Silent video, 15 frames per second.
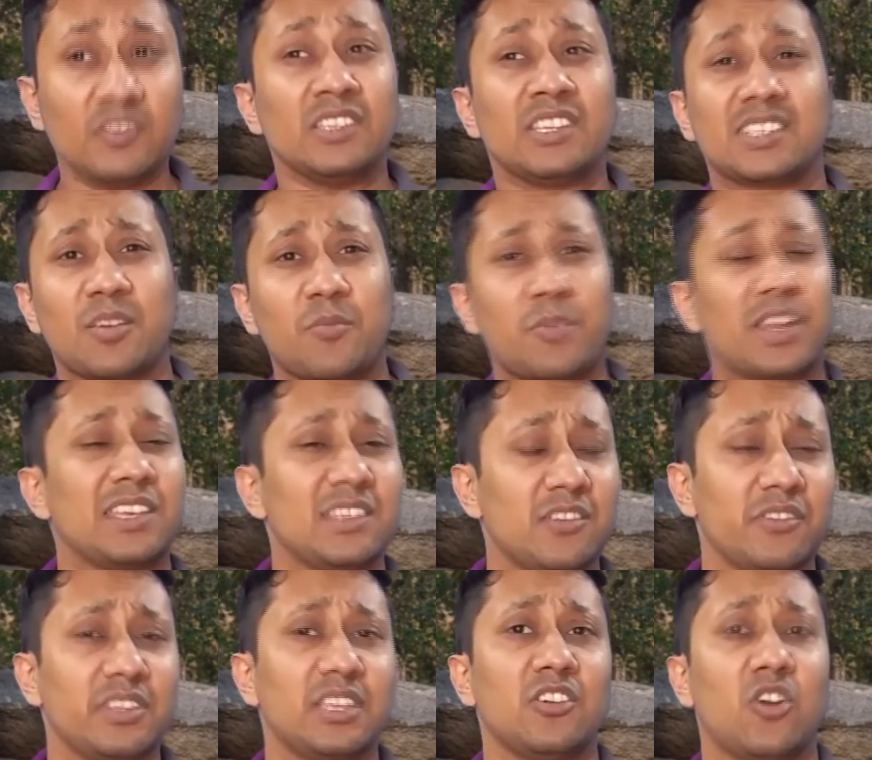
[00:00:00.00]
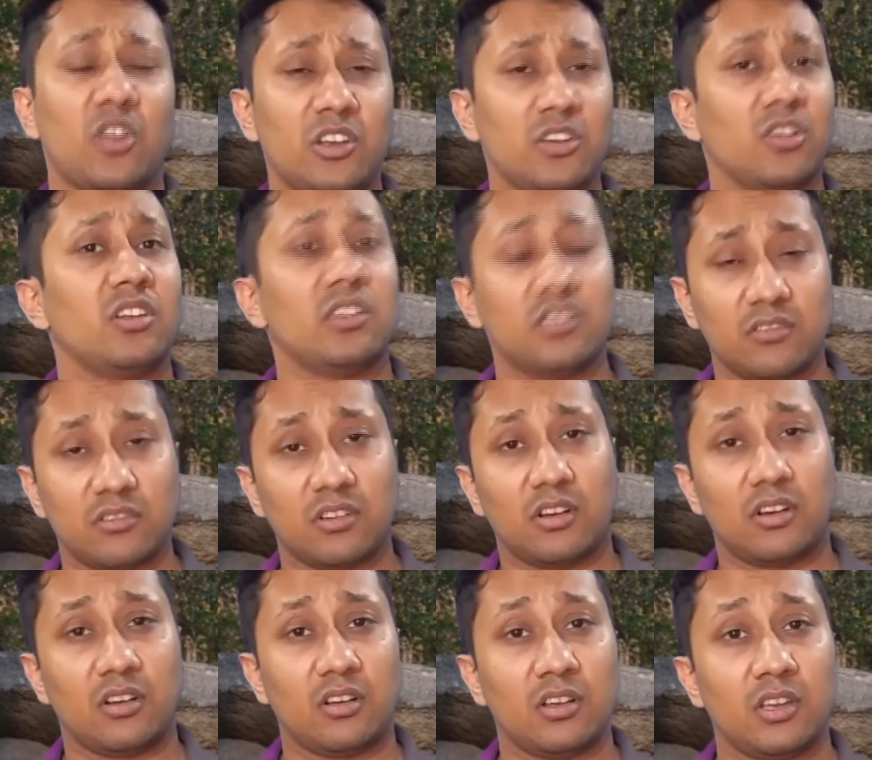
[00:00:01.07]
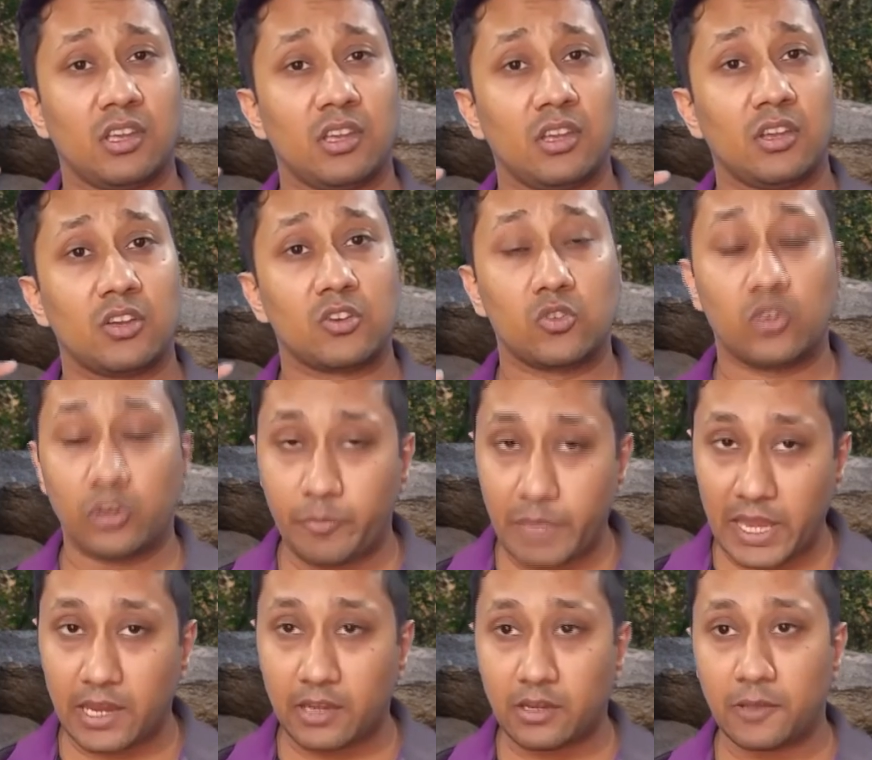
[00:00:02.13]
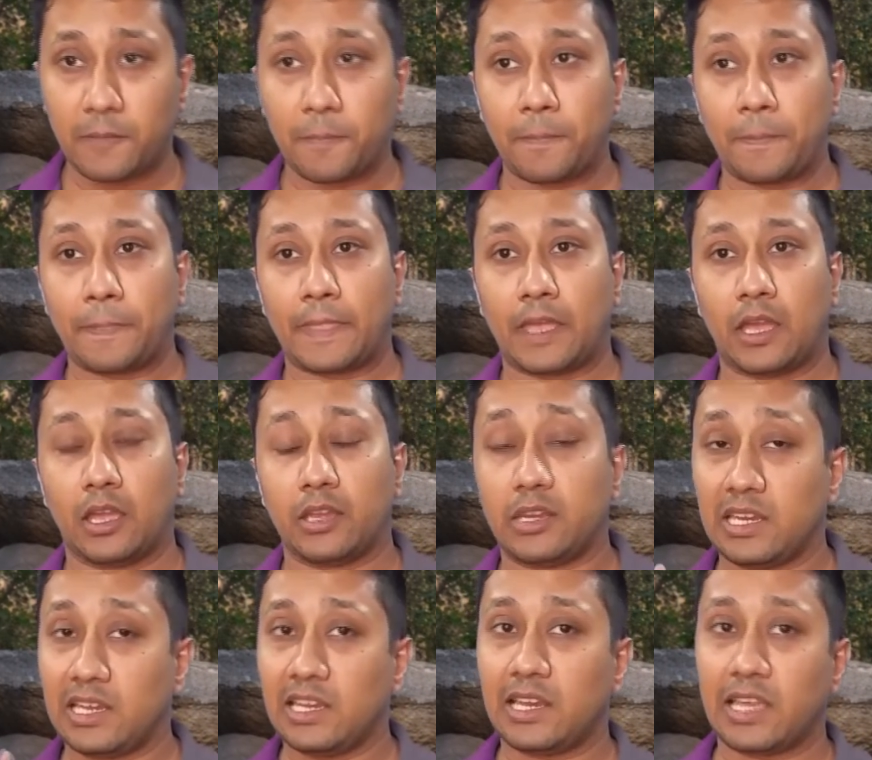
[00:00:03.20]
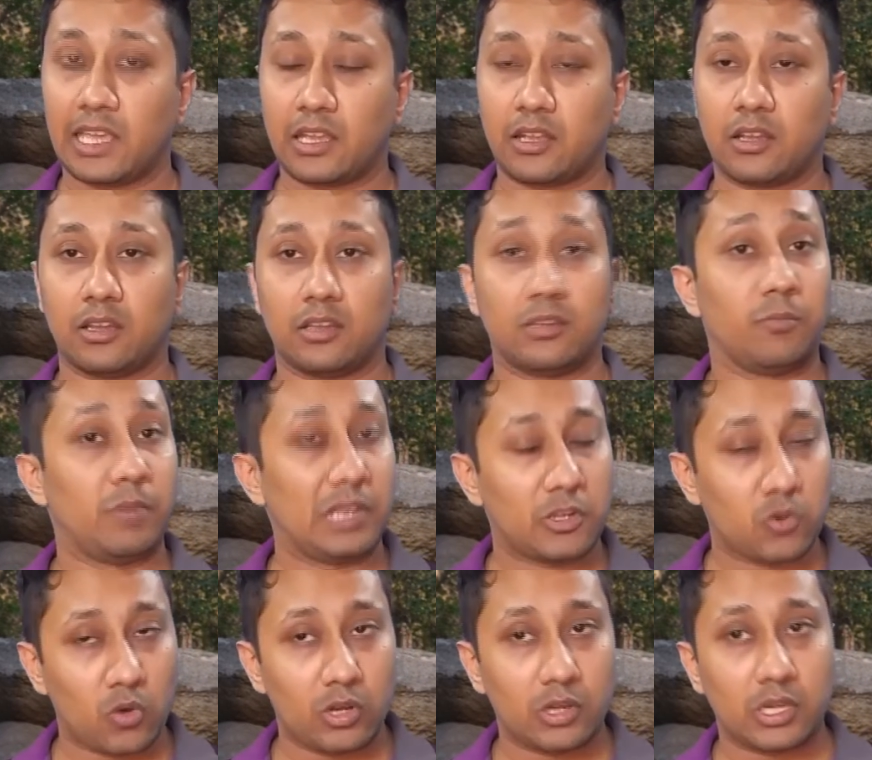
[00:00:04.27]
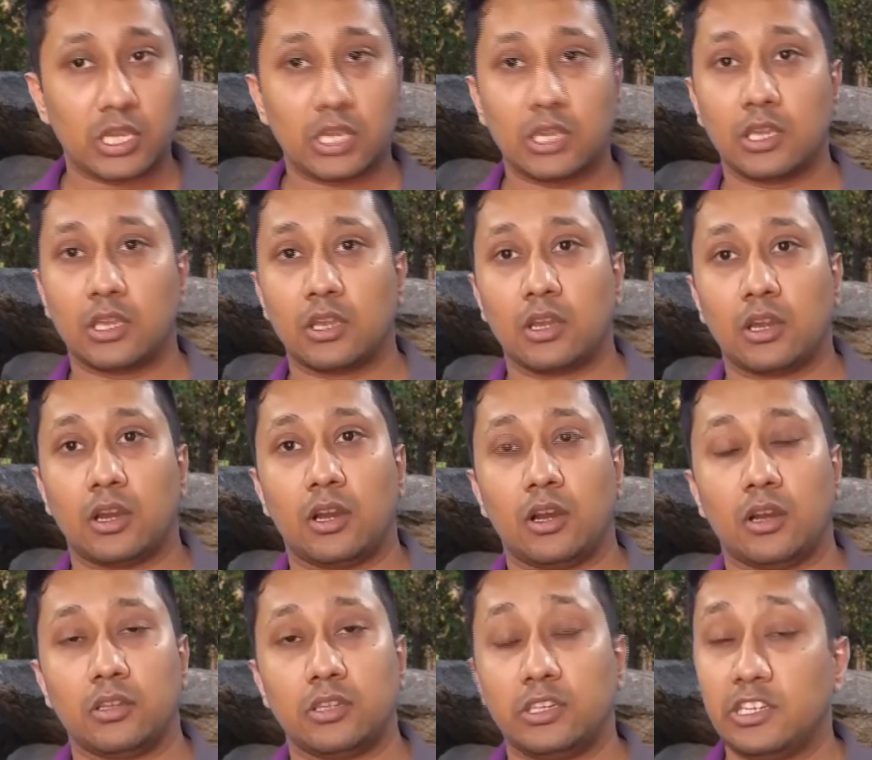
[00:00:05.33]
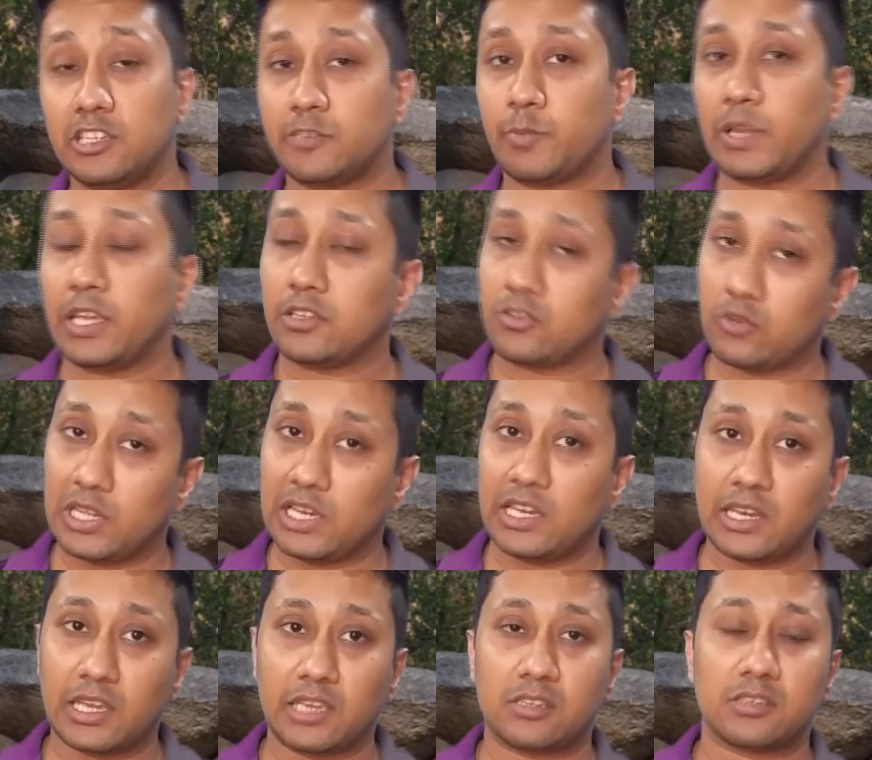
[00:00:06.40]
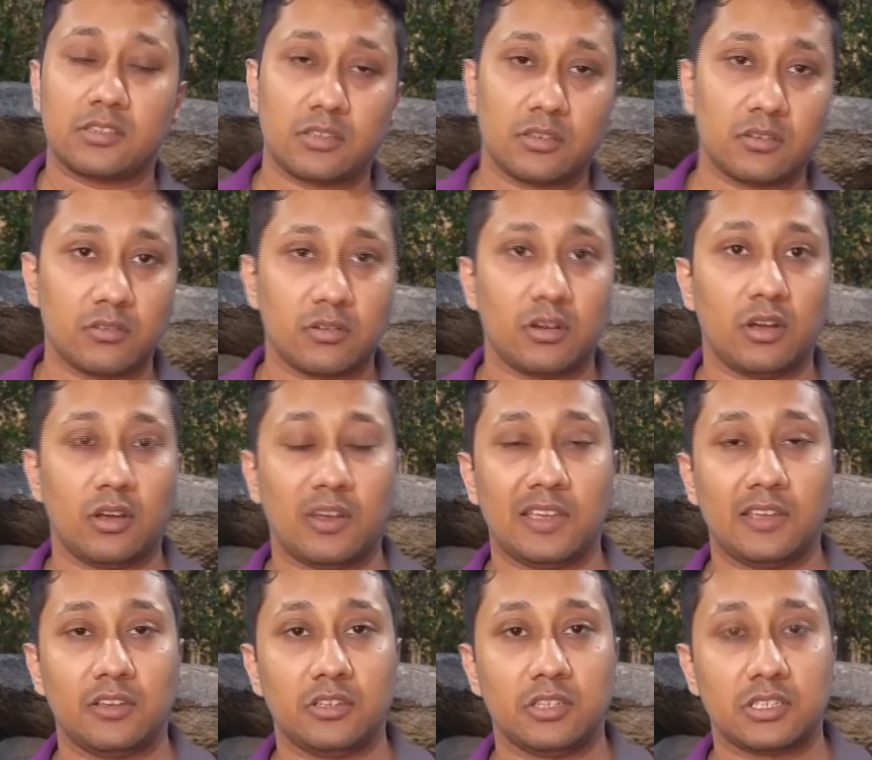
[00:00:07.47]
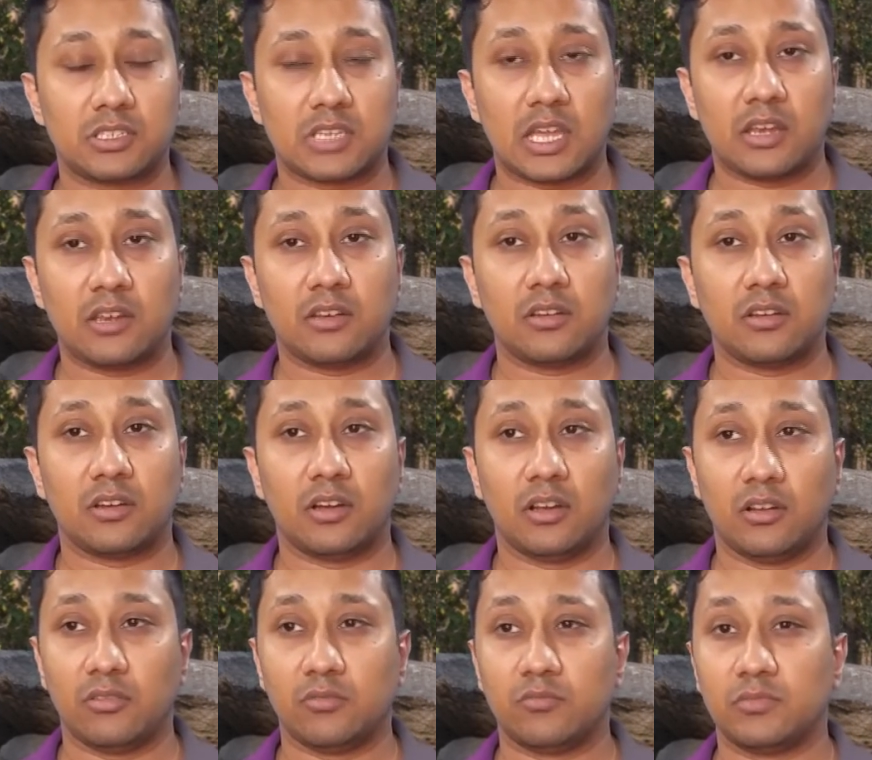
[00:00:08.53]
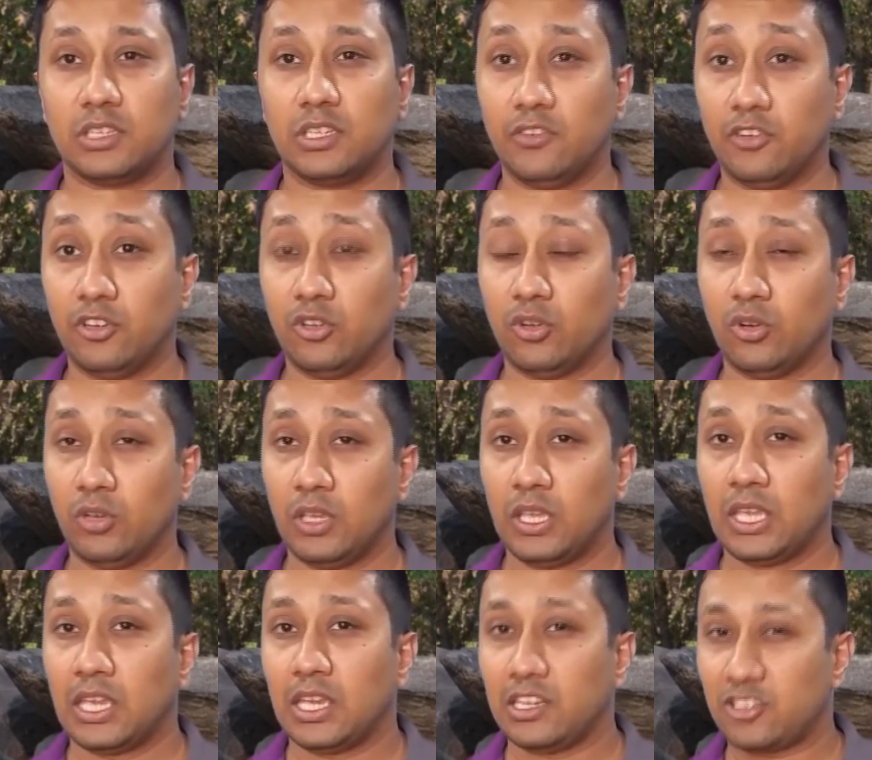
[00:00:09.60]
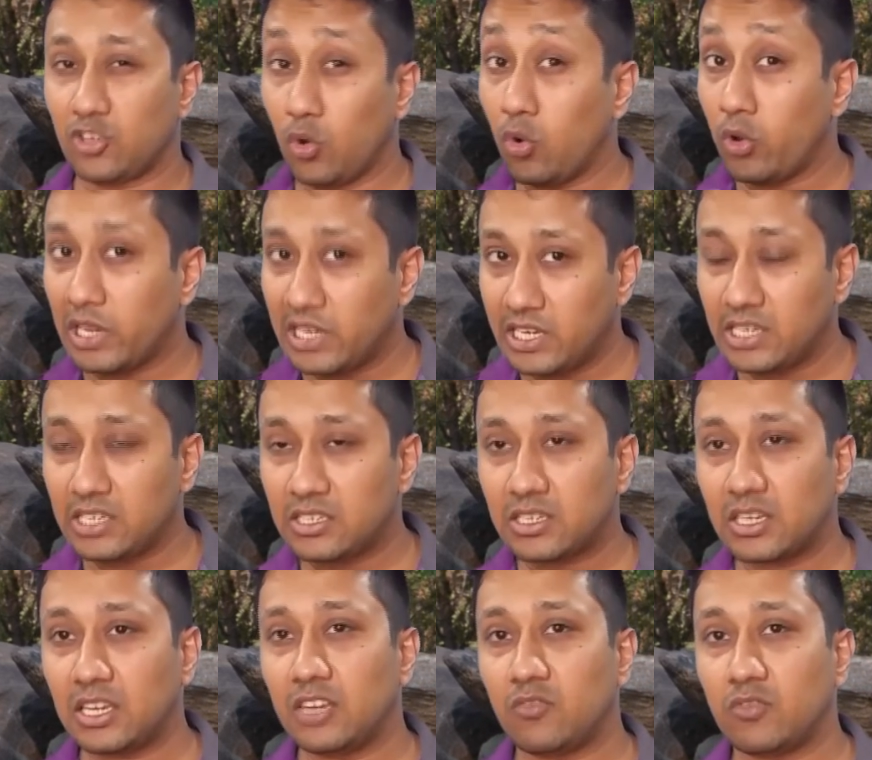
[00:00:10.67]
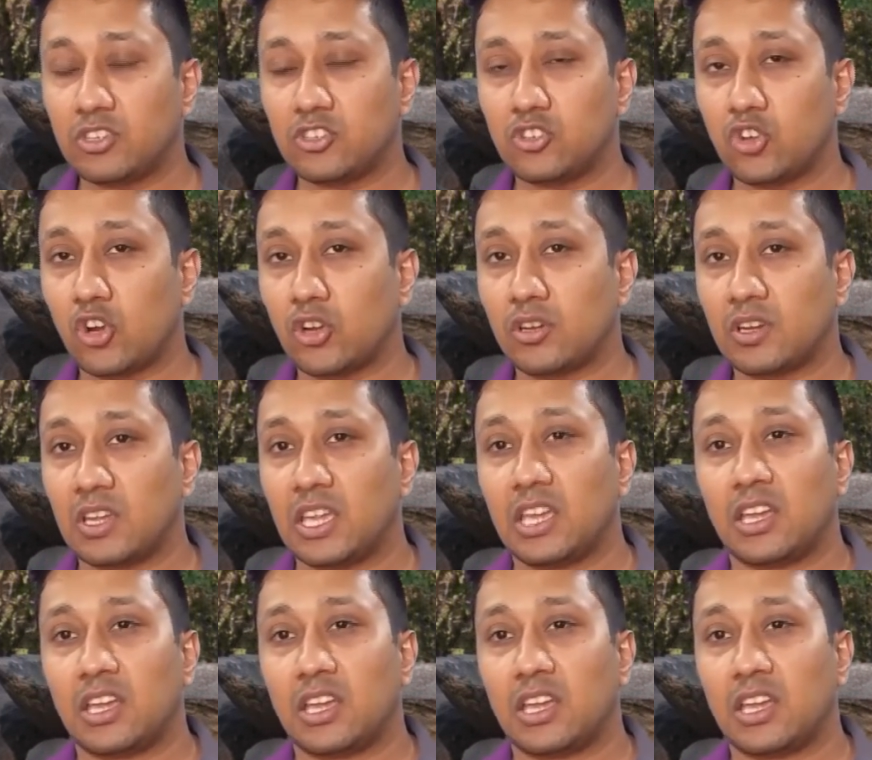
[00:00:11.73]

just summarize everything. All in all, good band. I really like the build quality. The display is really nice in the sun, even though it's an OLED screen which is not